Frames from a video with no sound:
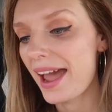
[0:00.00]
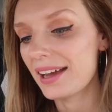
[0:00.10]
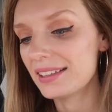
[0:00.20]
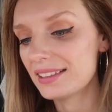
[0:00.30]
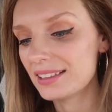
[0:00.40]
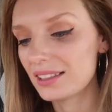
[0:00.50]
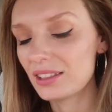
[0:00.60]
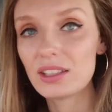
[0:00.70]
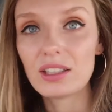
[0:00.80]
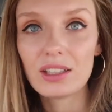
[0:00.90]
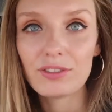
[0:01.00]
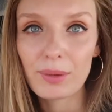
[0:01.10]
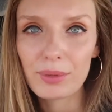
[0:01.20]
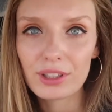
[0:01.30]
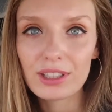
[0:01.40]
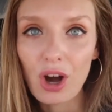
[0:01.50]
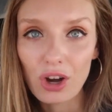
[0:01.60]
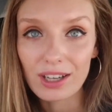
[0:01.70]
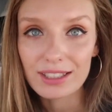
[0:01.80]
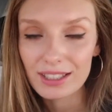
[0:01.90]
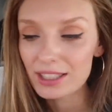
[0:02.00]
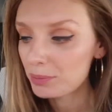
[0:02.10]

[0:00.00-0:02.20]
and in August,